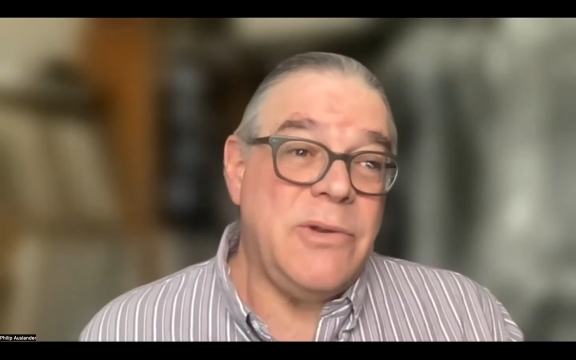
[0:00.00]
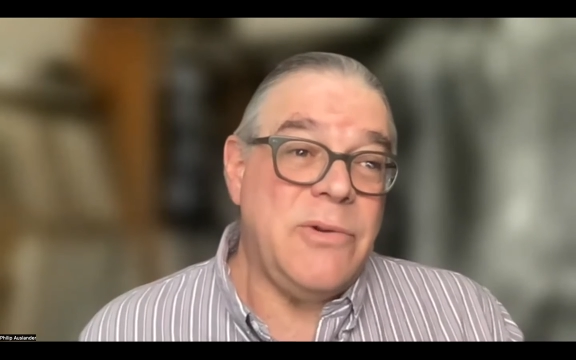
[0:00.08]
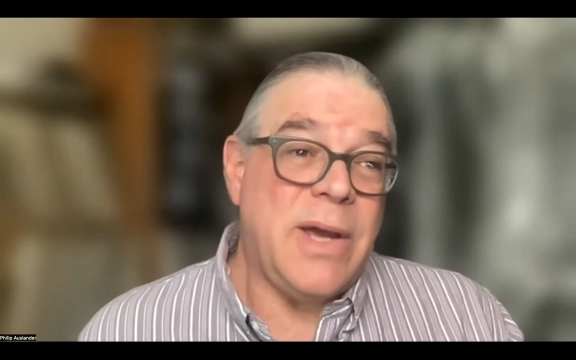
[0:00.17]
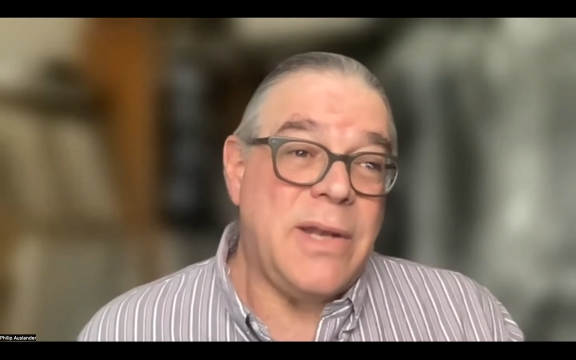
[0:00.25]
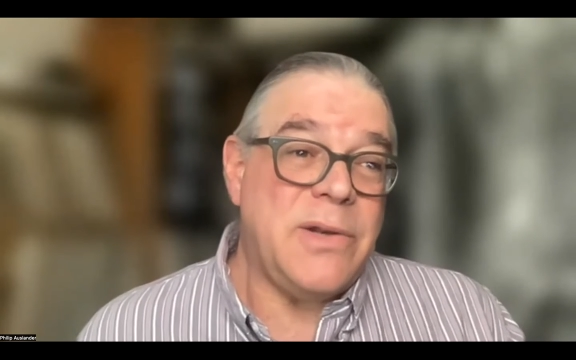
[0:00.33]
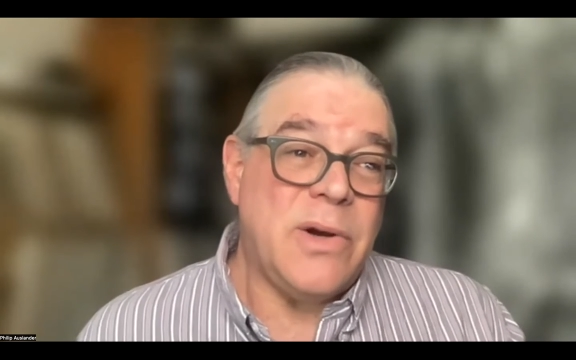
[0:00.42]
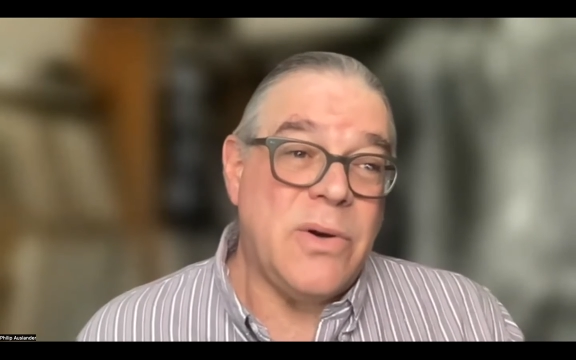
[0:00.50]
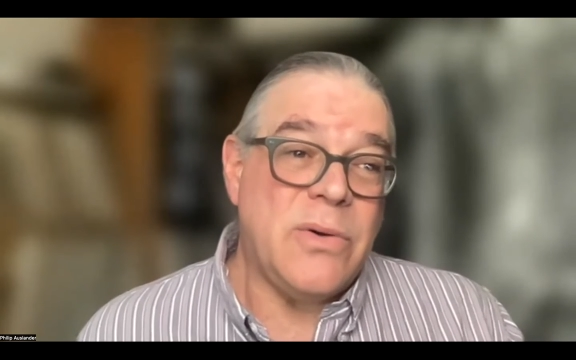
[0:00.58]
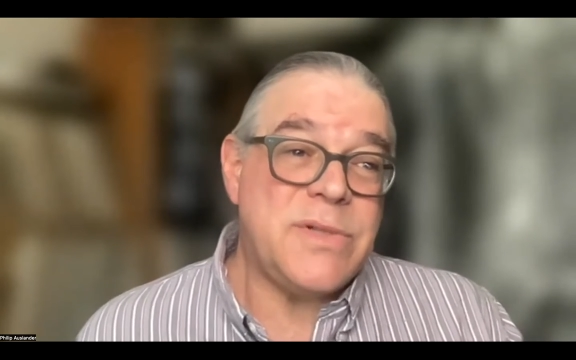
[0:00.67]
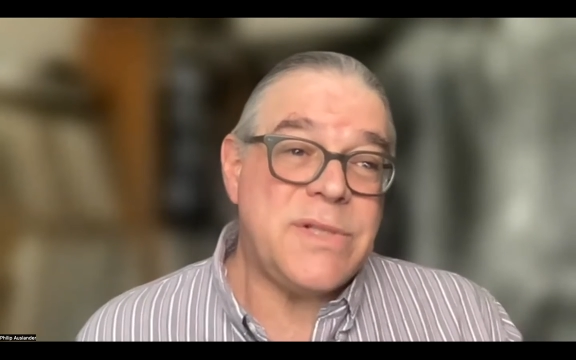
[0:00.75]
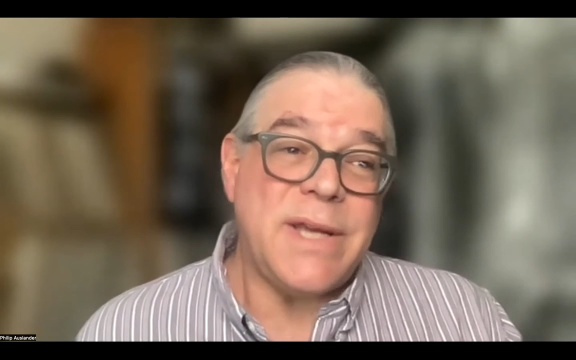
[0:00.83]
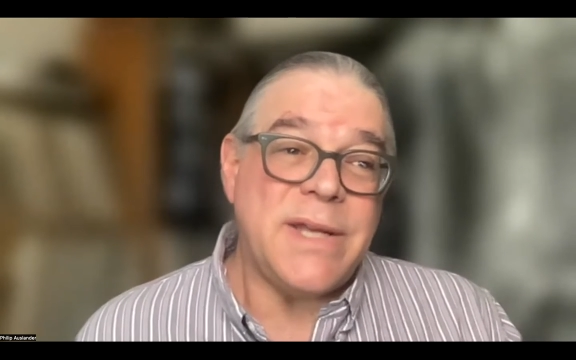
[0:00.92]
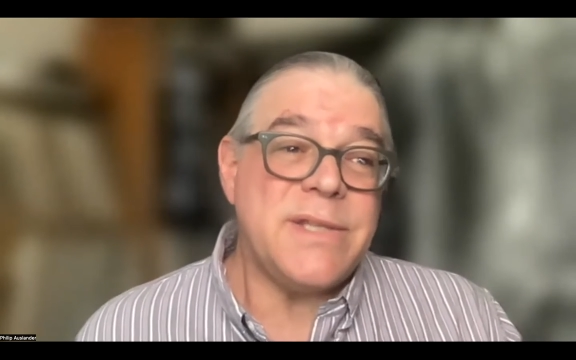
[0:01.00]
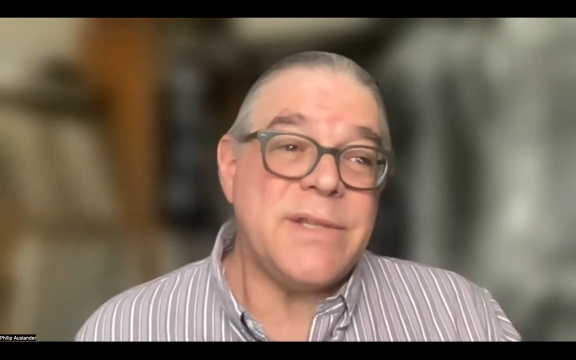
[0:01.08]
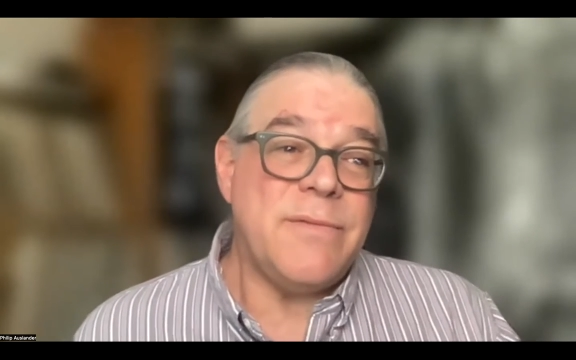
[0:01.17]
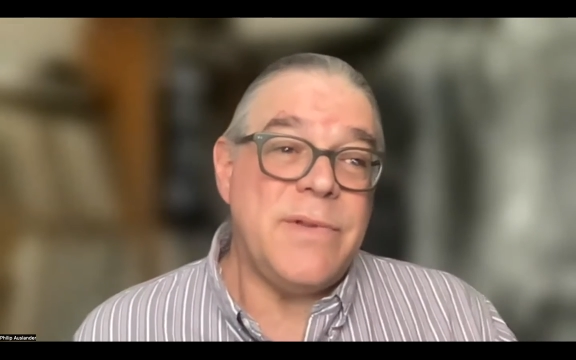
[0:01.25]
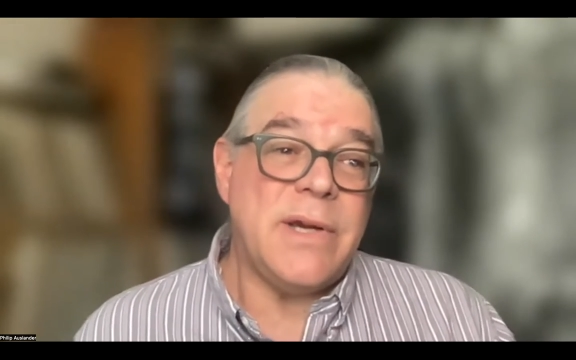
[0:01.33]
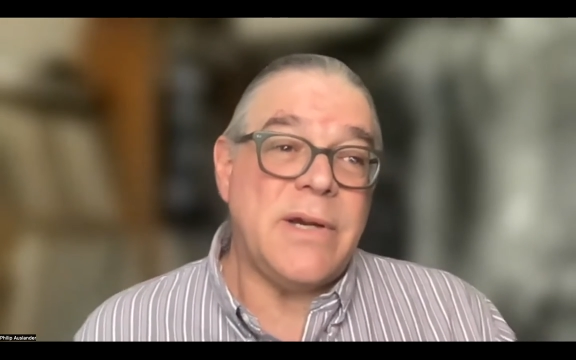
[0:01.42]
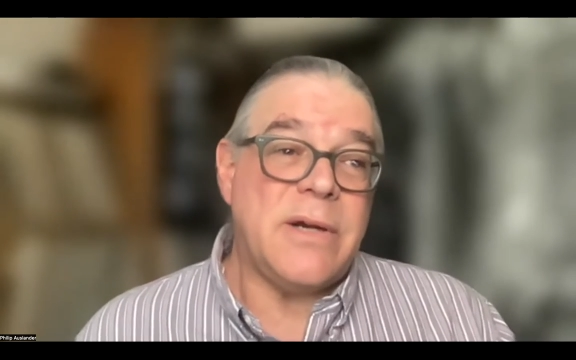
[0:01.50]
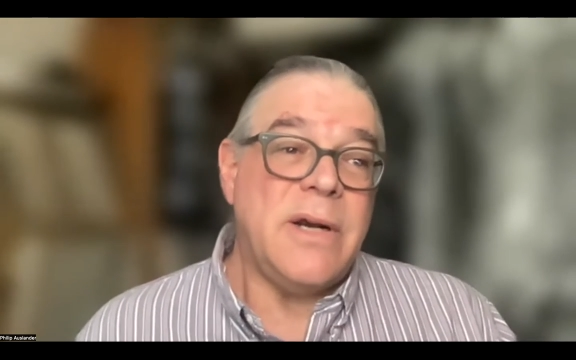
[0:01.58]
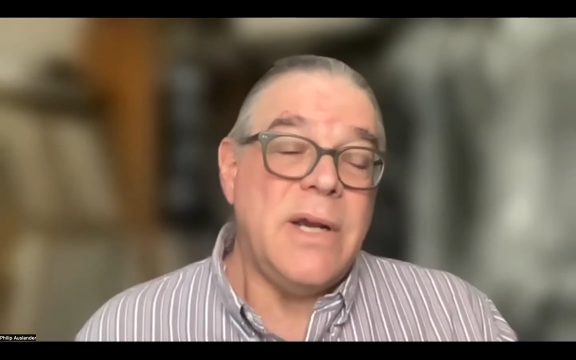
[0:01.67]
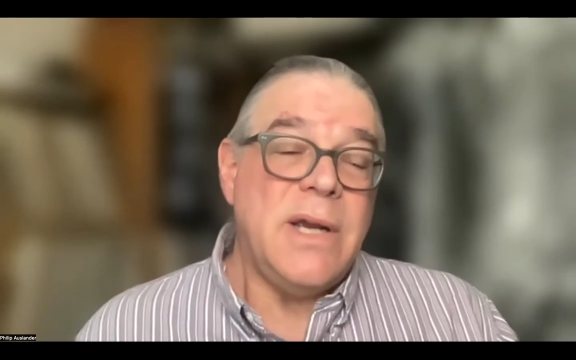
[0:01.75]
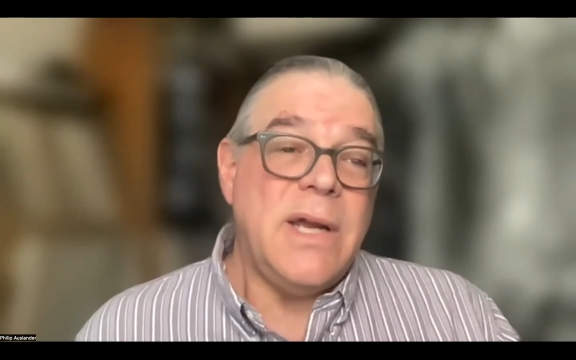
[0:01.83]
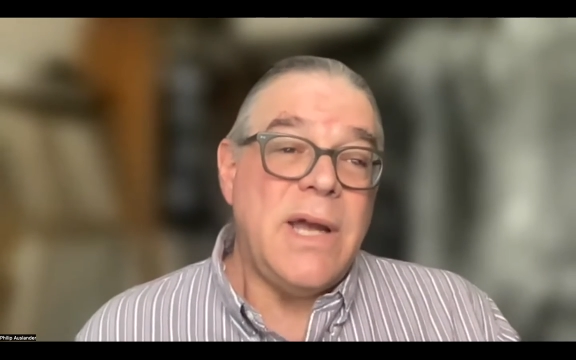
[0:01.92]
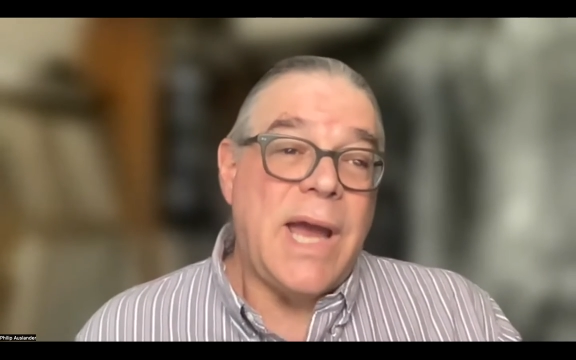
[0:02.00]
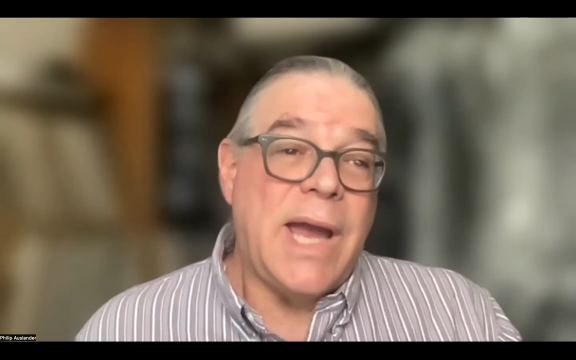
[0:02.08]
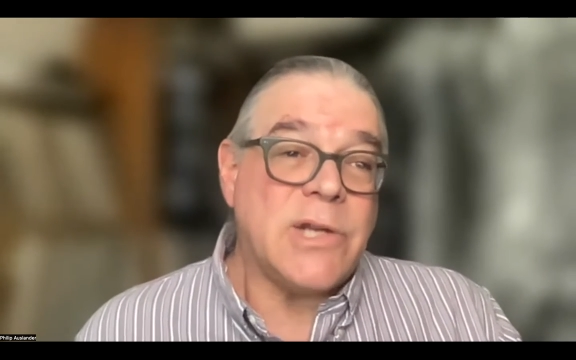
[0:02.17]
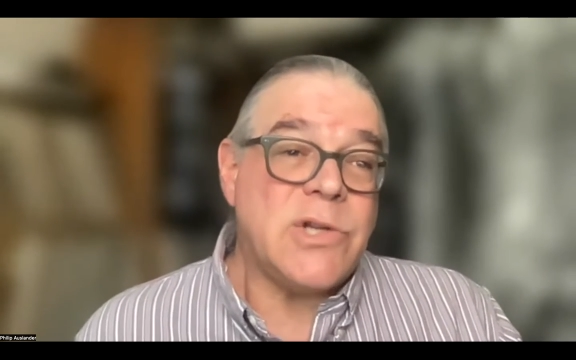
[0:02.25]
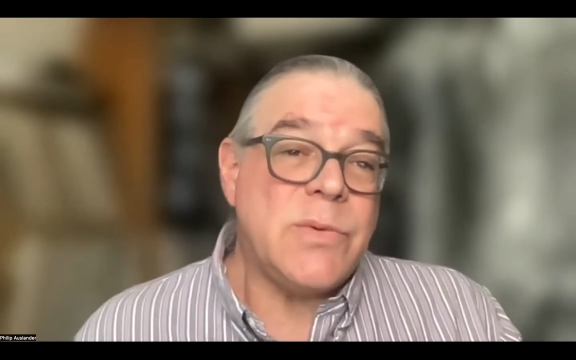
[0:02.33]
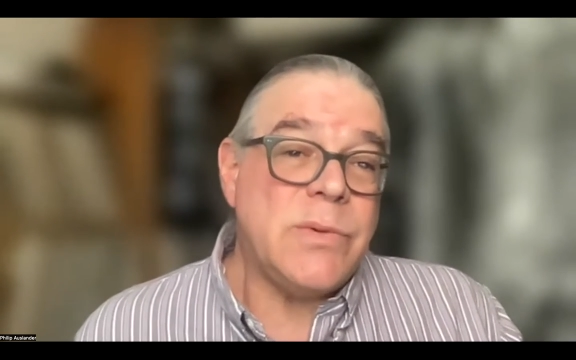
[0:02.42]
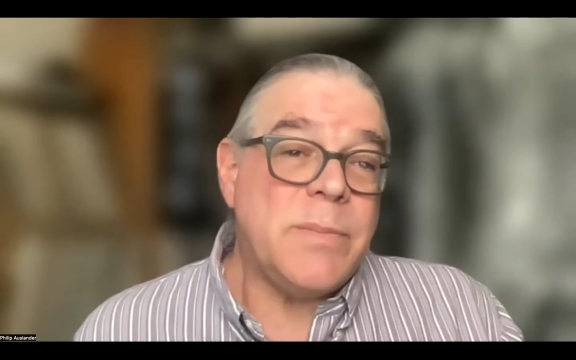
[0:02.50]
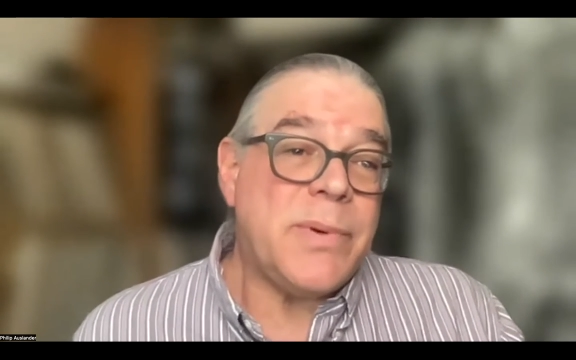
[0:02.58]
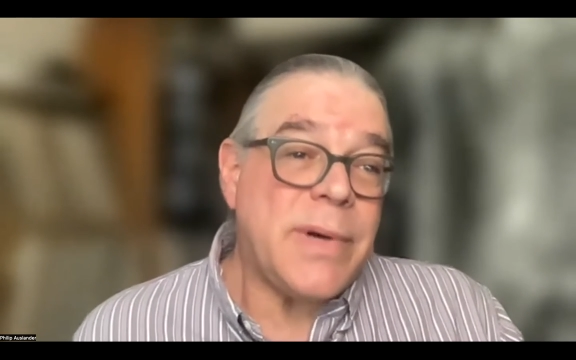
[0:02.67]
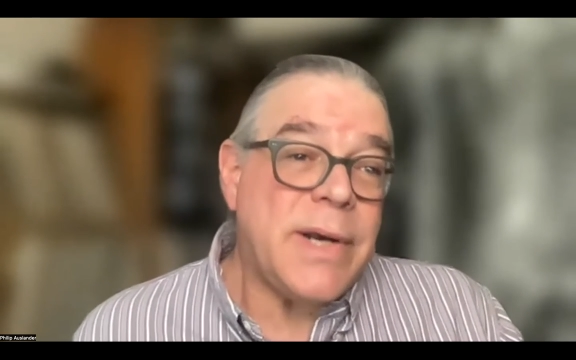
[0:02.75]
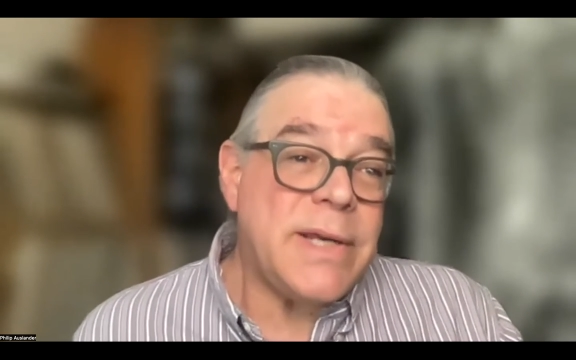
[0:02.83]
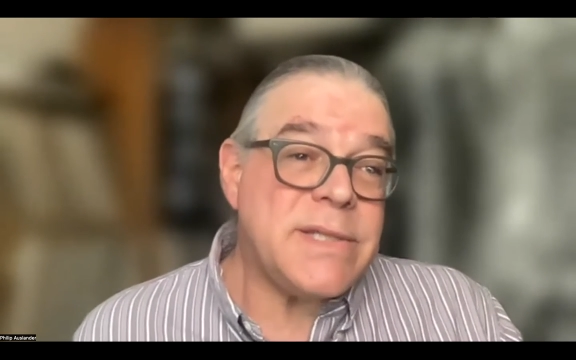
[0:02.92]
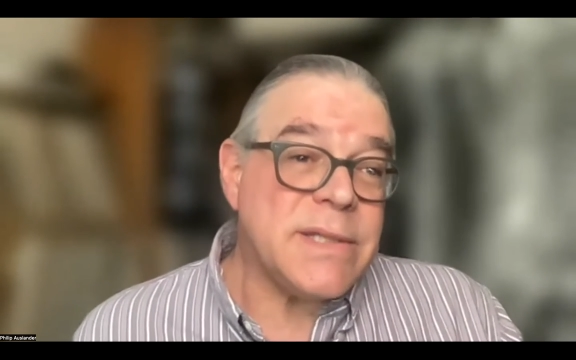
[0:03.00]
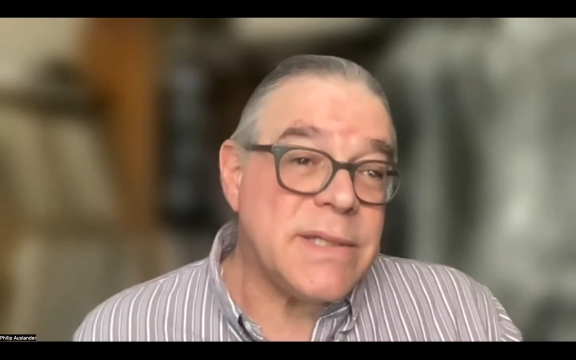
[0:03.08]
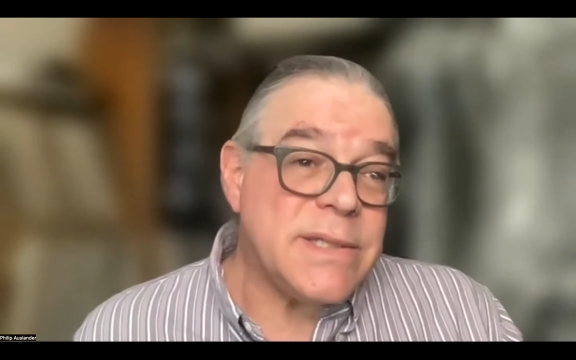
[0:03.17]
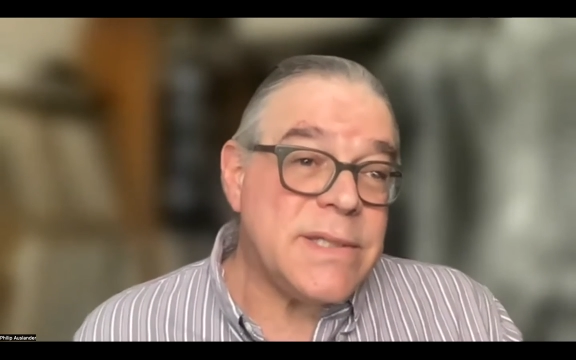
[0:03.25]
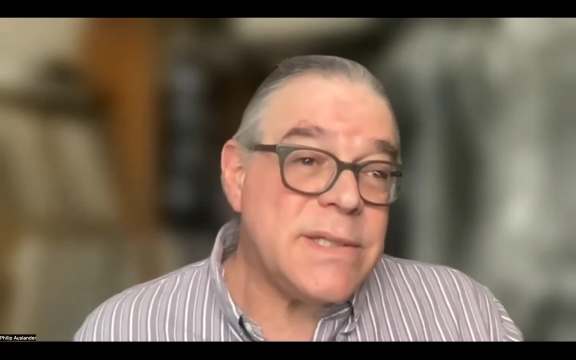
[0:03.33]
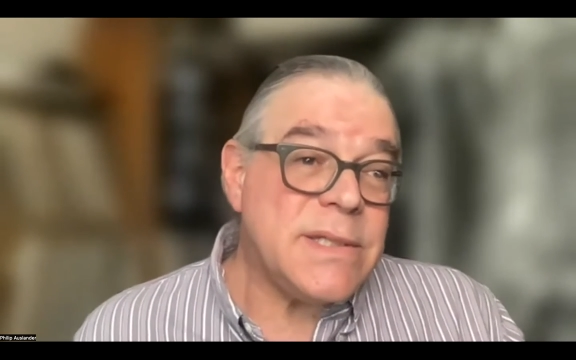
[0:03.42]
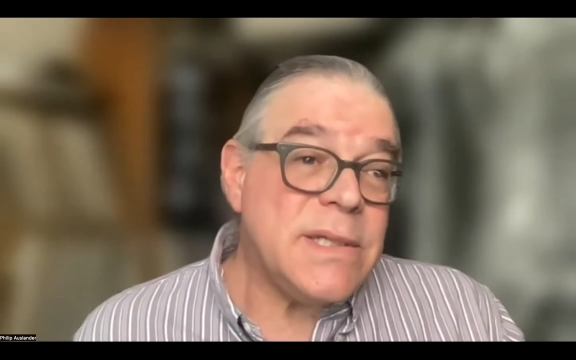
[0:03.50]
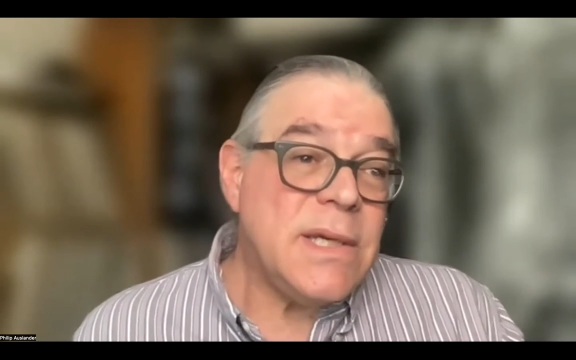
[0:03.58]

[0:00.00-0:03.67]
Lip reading: You had no sense of their actual presence.